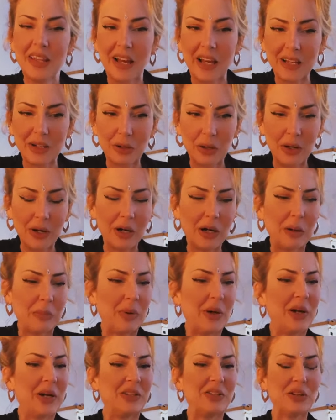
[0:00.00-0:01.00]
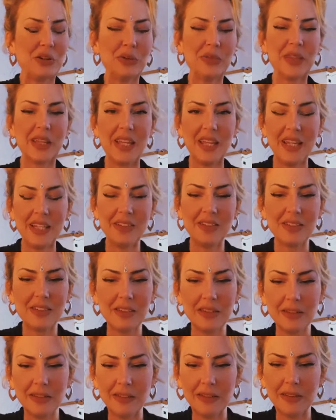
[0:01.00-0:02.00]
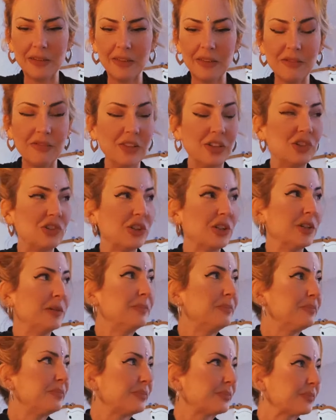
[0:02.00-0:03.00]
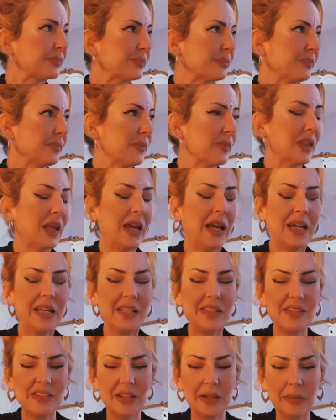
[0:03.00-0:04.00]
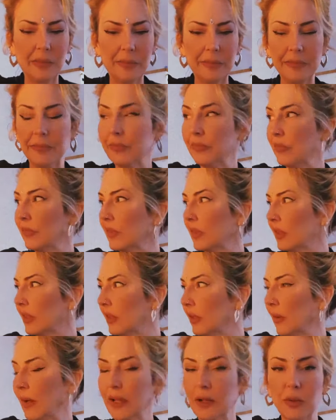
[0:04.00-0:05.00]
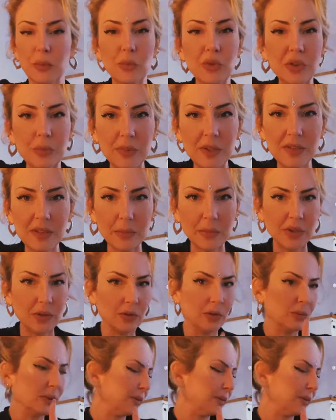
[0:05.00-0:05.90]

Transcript: I got up, I told the kids the, the, the vision, and um, oh, hang on, somebody's at my door.